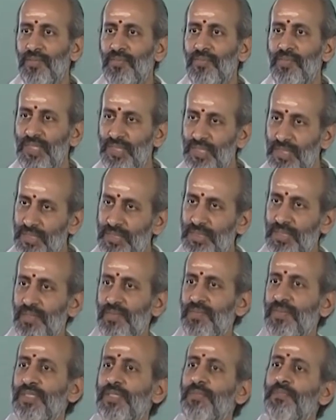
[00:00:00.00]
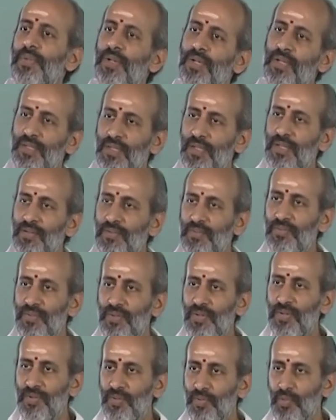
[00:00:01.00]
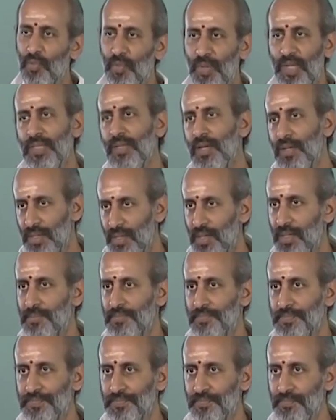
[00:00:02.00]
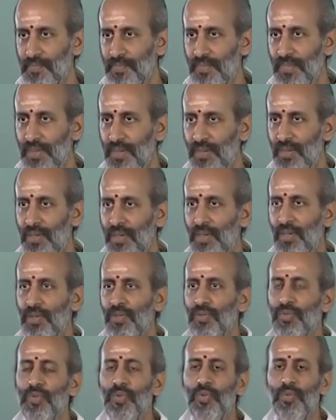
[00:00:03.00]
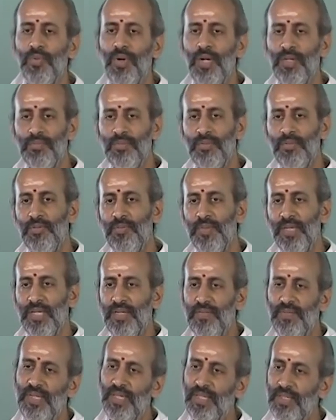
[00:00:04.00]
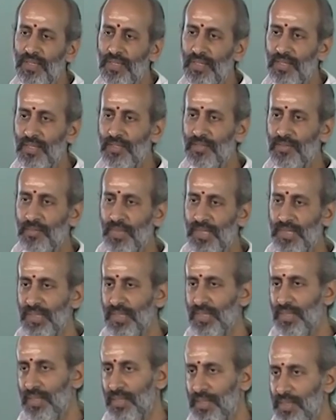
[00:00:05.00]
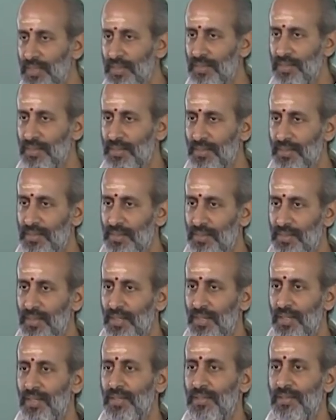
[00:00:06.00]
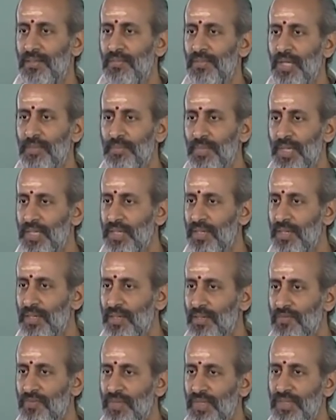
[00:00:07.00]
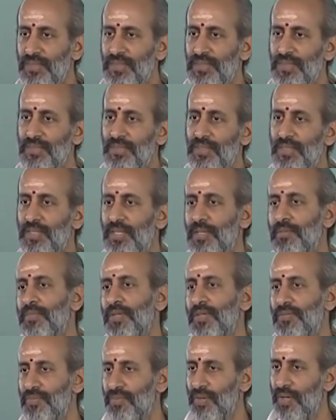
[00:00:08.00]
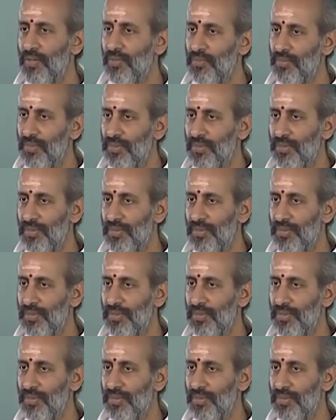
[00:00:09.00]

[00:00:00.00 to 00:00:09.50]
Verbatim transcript: which itself is a part of Vedanga. So, what we will be covering is basically the mathematical references that can be found